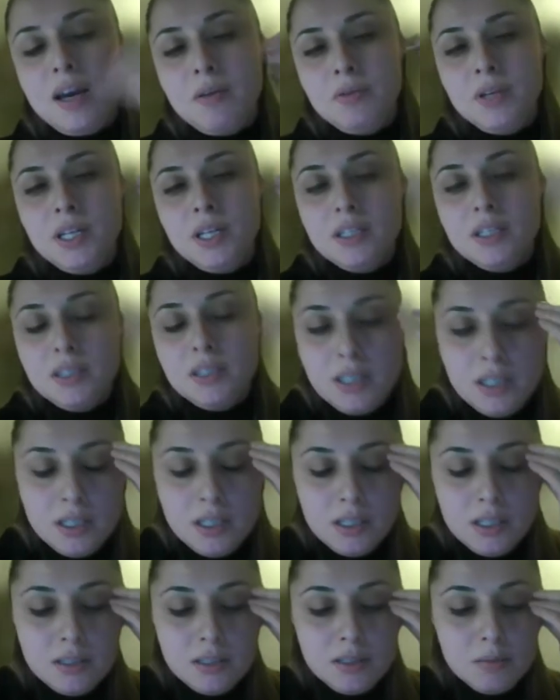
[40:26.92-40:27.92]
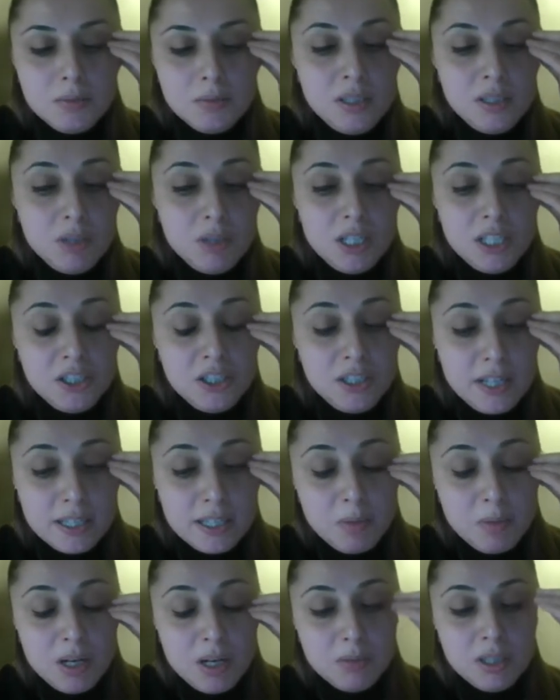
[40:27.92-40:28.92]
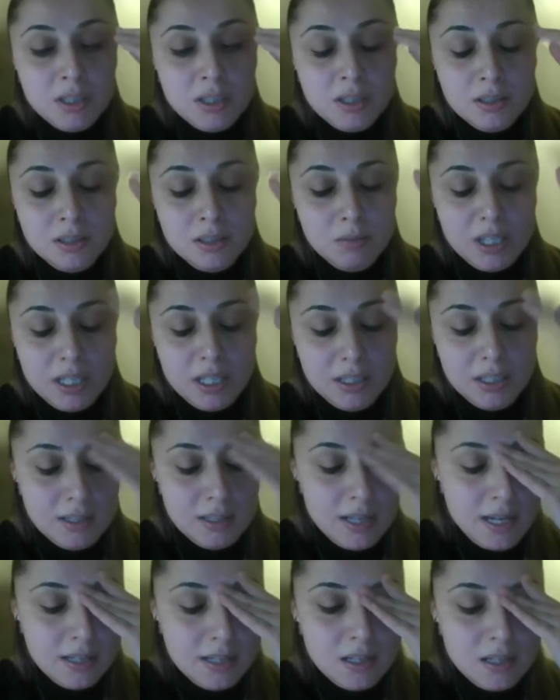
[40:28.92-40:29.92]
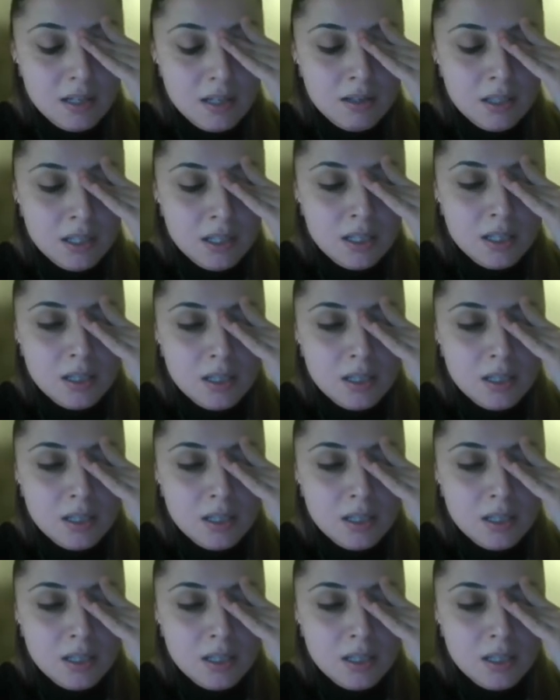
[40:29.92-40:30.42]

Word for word: have here some simulation experiment, simulated data,